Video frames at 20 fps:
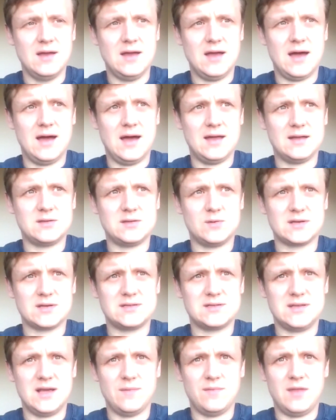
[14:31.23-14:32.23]
I had to
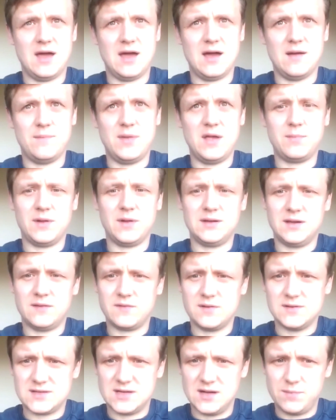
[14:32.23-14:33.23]
accept that people have
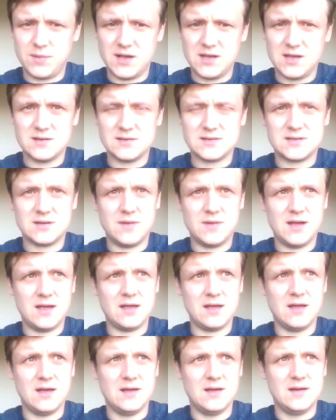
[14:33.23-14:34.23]
different opinions to
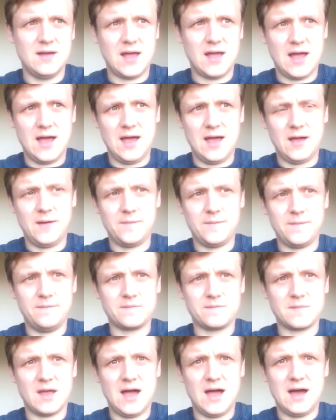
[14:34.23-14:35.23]
me.
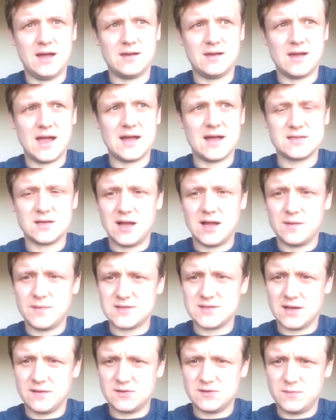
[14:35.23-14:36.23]
And I had to allow
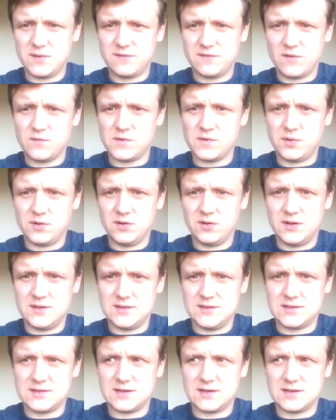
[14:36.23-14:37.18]
myself to be vulnerable. And,